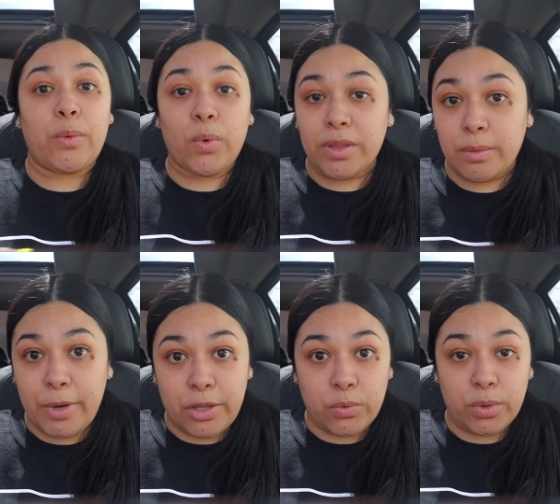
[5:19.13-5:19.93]
with the
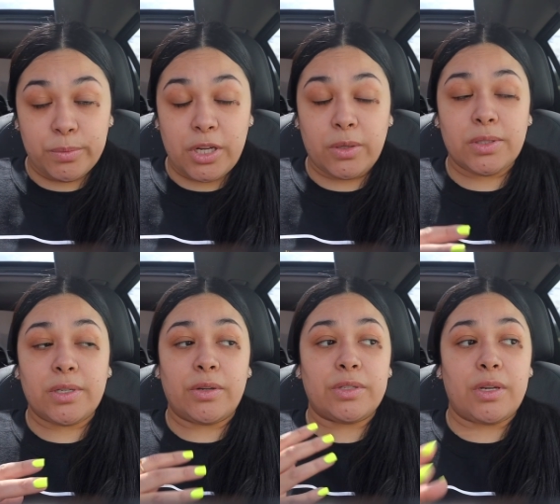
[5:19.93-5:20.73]
bathroom
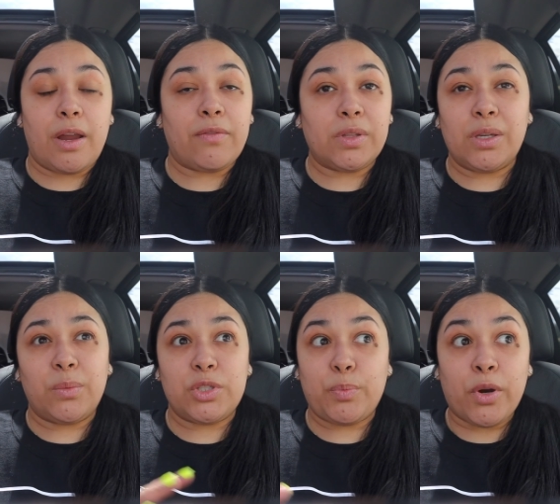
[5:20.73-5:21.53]
downstairs and everything
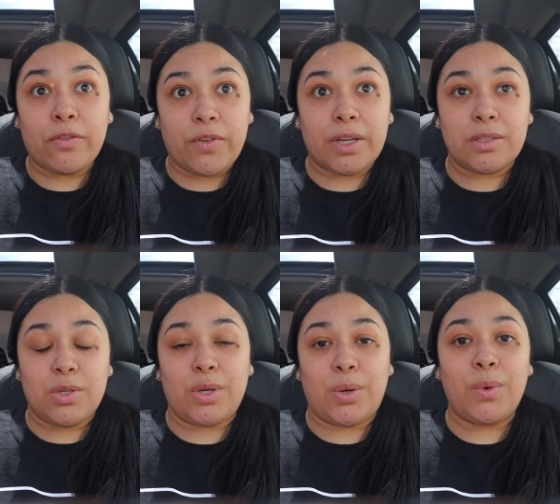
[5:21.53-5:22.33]
was perfect,
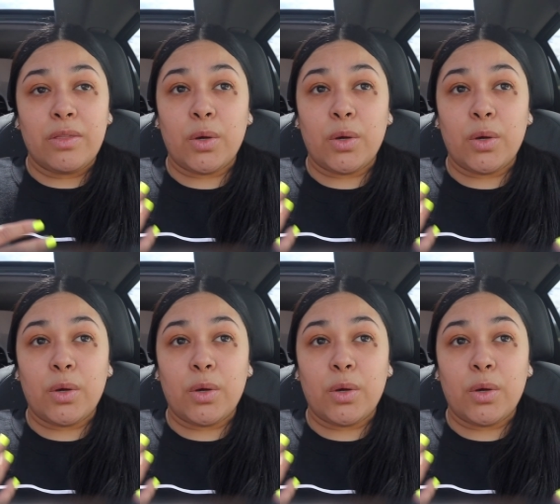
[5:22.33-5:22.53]
you know.